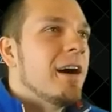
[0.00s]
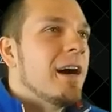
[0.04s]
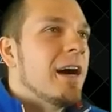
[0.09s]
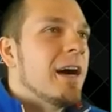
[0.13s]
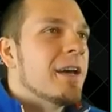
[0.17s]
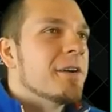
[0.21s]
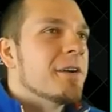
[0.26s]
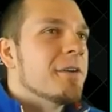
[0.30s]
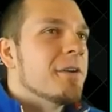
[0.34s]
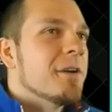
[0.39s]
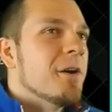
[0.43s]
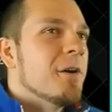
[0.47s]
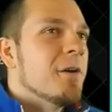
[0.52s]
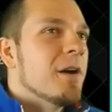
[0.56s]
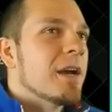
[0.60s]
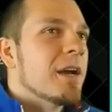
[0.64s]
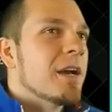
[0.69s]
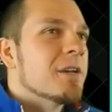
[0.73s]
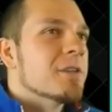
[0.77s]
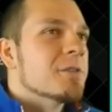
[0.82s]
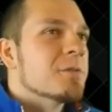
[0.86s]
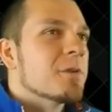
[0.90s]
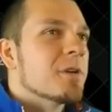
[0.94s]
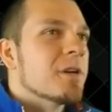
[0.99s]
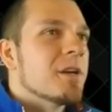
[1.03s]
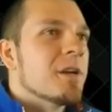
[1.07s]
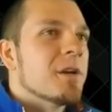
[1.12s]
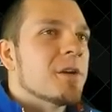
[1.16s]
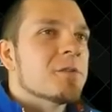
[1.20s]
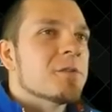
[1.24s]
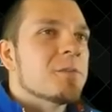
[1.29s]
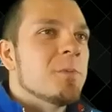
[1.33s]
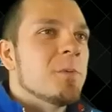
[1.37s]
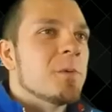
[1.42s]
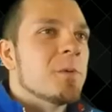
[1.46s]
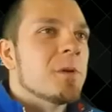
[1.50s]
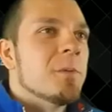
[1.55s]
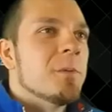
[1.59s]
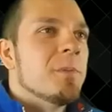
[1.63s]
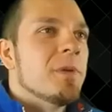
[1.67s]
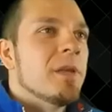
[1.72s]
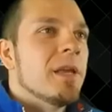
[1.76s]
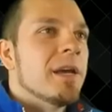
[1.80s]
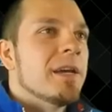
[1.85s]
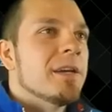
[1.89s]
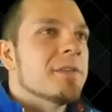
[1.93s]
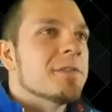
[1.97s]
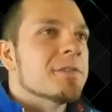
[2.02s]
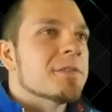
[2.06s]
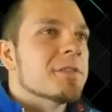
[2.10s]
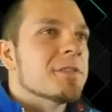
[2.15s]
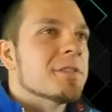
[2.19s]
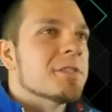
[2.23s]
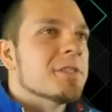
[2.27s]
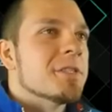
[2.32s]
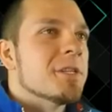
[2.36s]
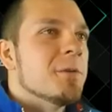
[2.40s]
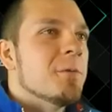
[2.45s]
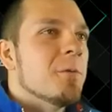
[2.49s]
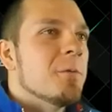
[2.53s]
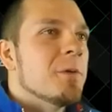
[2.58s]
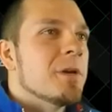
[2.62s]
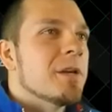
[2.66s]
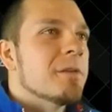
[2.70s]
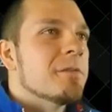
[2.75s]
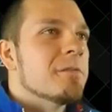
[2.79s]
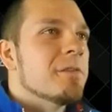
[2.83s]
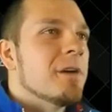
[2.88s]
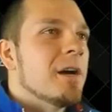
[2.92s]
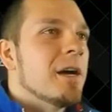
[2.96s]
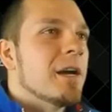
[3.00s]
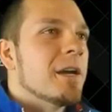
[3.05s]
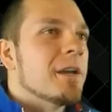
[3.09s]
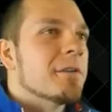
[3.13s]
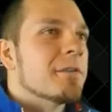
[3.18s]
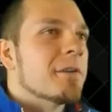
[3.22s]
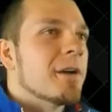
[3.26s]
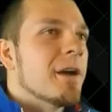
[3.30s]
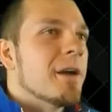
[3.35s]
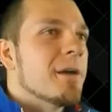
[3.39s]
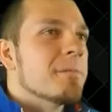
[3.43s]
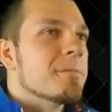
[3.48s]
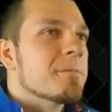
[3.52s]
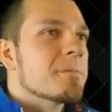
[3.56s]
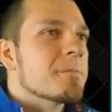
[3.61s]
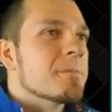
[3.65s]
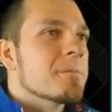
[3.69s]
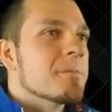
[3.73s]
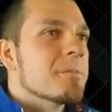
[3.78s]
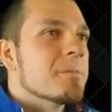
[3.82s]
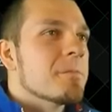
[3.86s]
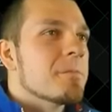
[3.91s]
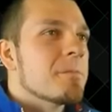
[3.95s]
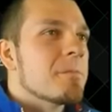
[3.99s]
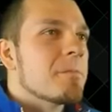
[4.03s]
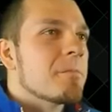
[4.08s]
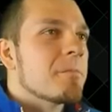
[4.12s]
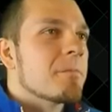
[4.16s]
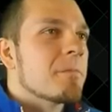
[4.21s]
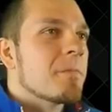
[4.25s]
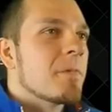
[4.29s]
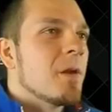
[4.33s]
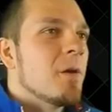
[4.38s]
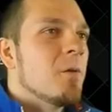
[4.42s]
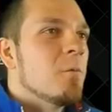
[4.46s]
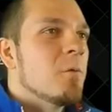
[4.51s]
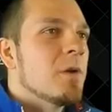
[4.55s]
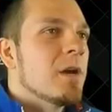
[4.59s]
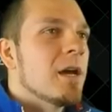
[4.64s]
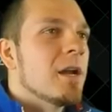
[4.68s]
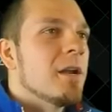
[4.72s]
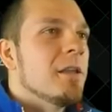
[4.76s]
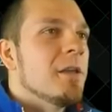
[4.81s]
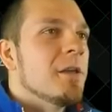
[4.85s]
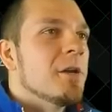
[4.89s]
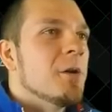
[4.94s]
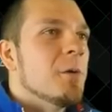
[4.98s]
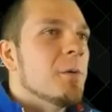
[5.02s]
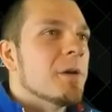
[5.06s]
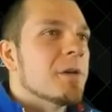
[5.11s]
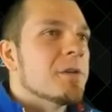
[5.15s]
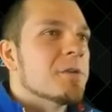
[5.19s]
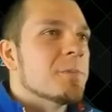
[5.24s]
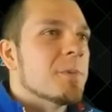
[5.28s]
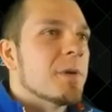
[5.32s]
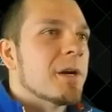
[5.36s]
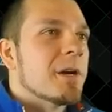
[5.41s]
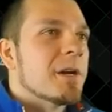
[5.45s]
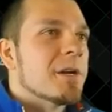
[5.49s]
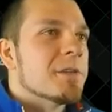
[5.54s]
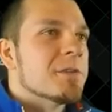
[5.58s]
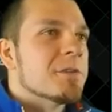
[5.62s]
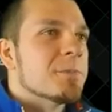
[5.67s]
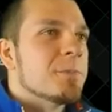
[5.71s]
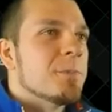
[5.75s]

I don't know. I guess we're gonna explore the plains and see what we can find, right? We got a little experience